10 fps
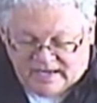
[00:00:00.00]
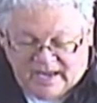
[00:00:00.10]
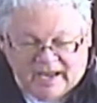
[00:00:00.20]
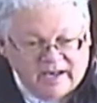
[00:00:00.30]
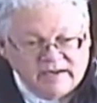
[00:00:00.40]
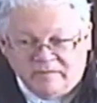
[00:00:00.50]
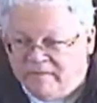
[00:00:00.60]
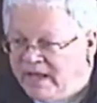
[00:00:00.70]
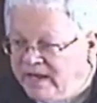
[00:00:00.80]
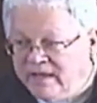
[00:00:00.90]
And
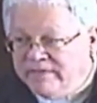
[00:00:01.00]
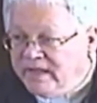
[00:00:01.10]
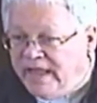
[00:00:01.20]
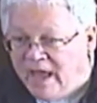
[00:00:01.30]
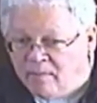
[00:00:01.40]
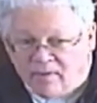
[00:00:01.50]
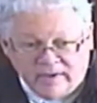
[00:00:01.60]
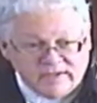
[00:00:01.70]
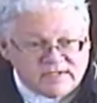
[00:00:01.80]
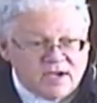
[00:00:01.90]
many of the
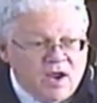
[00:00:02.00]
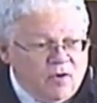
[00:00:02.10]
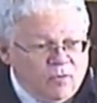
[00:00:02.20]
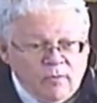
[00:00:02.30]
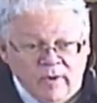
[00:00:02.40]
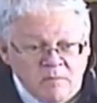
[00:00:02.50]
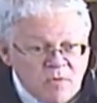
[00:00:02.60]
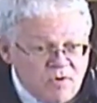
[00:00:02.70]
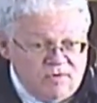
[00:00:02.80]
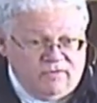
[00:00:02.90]
labyrinths were
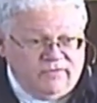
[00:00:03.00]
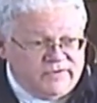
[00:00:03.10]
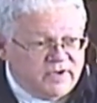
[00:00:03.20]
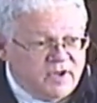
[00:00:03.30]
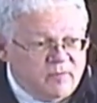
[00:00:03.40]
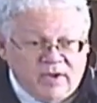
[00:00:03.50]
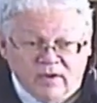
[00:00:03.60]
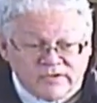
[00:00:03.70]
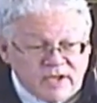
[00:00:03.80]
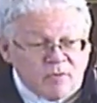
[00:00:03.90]
removed
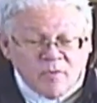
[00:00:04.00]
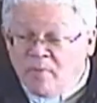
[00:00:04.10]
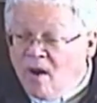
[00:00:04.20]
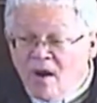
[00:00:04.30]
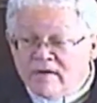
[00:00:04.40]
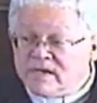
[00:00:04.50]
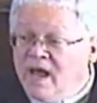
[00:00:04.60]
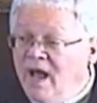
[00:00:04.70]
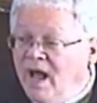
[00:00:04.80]
because they were part